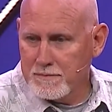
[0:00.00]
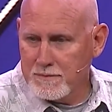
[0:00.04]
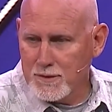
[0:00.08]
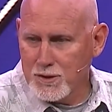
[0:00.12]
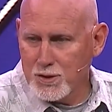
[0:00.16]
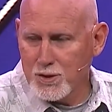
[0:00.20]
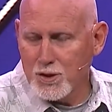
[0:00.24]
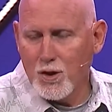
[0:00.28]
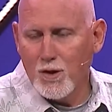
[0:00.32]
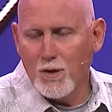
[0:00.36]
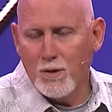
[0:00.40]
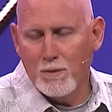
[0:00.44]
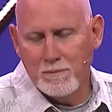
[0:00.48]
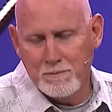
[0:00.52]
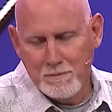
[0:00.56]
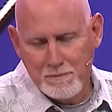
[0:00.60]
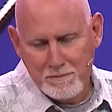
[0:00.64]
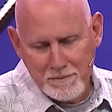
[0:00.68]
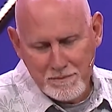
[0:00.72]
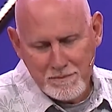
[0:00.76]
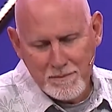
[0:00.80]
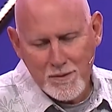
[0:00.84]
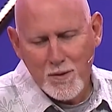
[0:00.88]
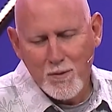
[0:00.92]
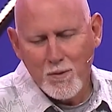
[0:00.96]
So,
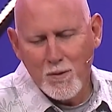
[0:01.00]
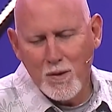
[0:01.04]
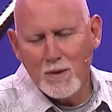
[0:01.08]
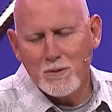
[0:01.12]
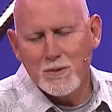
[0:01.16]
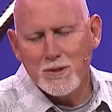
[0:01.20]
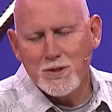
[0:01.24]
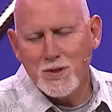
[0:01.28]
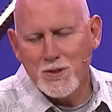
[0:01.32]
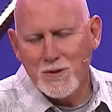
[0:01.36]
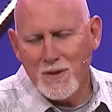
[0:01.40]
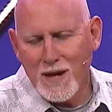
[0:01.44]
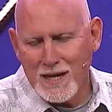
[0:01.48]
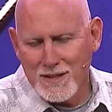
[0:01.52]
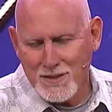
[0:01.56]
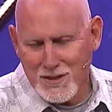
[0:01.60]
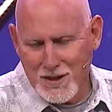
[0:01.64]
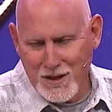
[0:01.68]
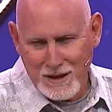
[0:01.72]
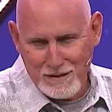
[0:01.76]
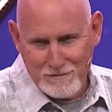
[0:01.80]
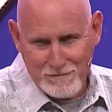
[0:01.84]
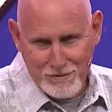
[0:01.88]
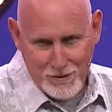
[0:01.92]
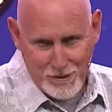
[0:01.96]
what would you ask
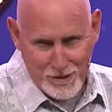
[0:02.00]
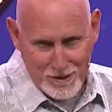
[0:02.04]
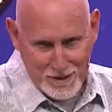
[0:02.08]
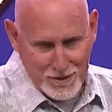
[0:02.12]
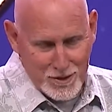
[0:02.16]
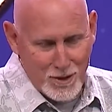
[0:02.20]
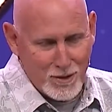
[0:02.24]
God for?